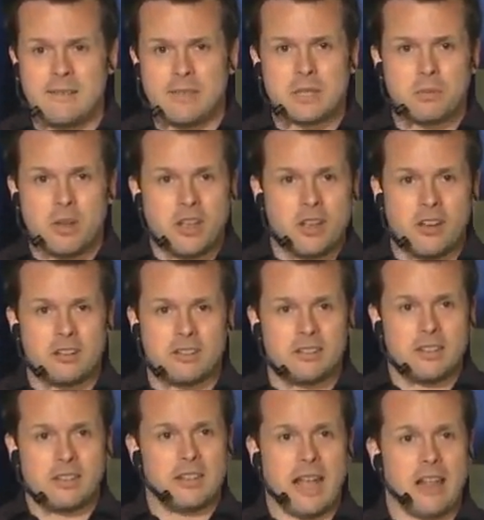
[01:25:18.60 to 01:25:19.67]
That's why you got
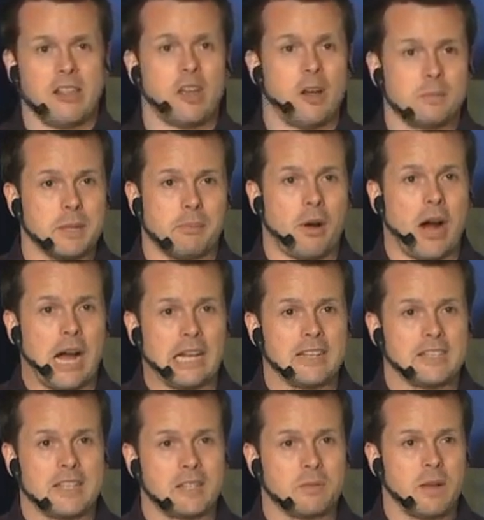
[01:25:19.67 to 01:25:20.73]
helicopter
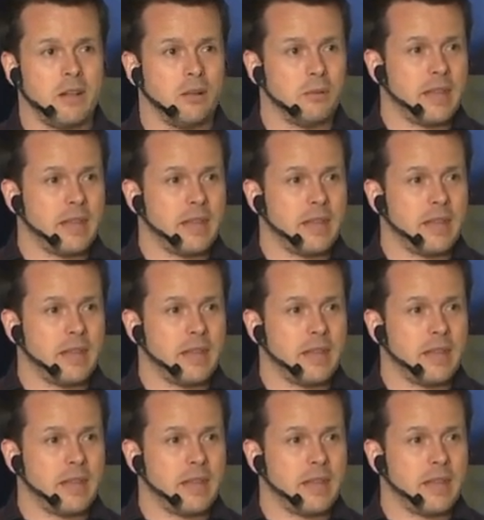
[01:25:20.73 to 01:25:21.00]
pilots as well.